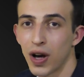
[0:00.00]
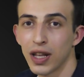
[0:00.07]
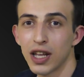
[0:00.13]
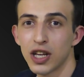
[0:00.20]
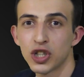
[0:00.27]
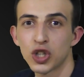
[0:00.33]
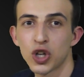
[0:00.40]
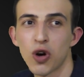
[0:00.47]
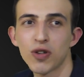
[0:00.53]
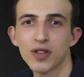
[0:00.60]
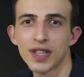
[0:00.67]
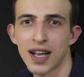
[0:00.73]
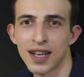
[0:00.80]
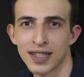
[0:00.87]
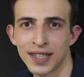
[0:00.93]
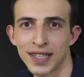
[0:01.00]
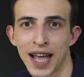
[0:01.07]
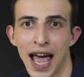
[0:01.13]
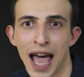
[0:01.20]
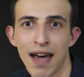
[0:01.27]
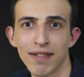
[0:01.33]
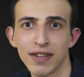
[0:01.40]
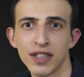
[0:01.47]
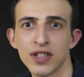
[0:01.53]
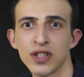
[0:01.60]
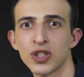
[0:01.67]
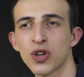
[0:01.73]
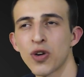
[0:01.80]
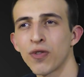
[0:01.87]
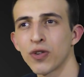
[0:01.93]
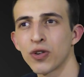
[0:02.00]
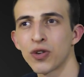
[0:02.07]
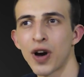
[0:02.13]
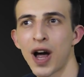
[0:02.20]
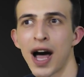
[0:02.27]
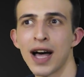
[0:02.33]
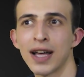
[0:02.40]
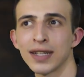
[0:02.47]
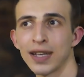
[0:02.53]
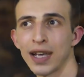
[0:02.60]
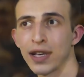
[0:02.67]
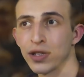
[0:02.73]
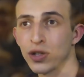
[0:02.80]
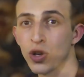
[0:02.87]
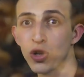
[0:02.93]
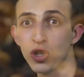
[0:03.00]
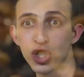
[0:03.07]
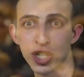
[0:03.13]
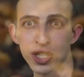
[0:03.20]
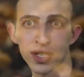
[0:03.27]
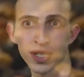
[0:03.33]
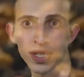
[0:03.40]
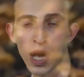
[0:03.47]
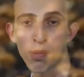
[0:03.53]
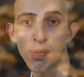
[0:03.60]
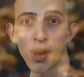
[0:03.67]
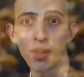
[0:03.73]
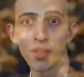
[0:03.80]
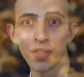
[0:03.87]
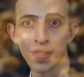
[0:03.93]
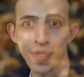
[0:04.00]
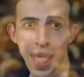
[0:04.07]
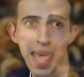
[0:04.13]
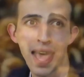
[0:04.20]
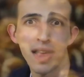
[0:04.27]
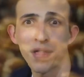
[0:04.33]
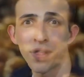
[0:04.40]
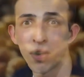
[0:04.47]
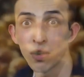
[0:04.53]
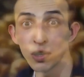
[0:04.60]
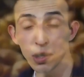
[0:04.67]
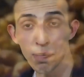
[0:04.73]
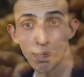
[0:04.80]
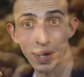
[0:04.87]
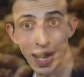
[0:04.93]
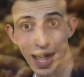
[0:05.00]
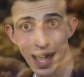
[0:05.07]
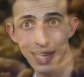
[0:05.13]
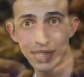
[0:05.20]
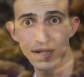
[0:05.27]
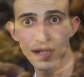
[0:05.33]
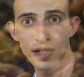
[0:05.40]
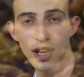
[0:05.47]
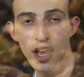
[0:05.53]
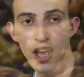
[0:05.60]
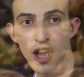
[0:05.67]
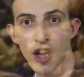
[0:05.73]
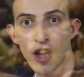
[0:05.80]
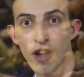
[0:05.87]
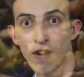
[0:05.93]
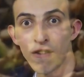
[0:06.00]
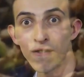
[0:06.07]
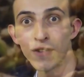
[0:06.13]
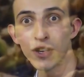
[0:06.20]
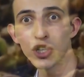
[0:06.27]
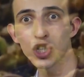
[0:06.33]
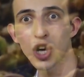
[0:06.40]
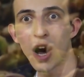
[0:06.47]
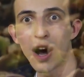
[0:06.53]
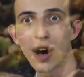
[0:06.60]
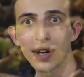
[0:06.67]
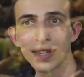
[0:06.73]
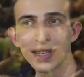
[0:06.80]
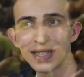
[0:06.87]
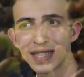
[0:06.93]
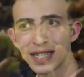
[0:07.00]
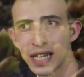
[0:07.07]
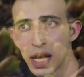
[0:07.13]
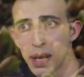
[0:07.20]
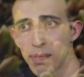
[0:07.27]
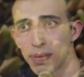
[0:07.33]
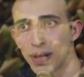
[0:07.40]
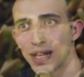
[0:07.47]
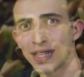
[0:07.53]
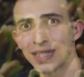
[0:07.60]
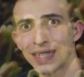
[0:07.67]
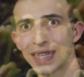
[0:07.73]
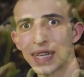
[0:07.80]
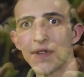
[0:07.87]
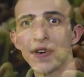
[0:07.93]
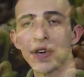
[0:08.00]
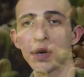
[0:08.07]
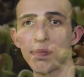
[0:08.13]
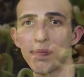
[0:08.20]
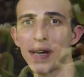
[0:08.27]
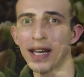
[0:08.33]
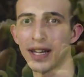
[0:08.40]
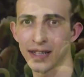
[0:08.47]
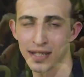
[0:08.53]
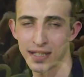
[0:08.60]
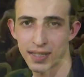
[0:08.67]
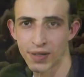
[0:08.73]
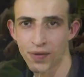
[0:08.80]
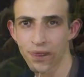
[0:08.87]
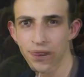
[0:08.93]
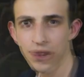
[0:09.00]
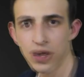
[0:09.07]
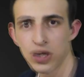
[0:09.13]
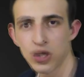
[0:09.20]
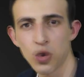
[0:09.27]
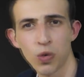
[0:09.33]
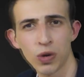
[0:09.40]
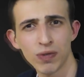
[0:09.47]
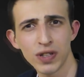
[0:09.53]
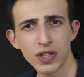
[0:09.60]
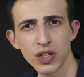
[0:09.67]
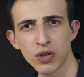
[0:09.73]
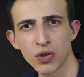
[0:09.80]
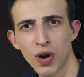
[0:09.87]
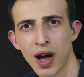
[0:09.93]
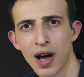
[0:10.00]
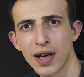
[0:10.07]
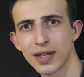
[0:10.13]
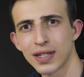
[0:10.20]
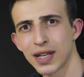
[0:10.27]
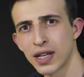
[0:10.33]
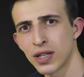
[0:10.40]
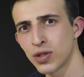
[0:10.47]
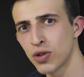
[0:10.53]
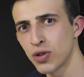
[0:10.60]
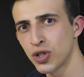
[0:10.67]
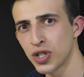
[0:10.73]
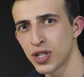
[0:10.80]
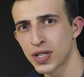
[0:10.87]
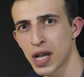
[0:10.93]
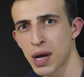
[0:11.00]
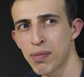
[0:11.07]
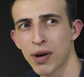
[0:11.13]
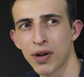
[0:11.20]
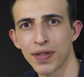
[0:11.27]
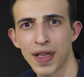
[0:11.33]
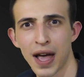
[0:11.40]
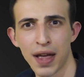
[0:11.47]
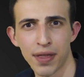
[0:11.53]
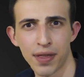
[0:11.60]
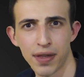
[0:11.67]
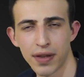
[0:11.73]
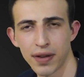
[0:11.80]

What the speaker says: Allah shows us the evidence of Quran's assertions about that on the plants, which are the simplest living beings. So what was the Quran's assertions about that?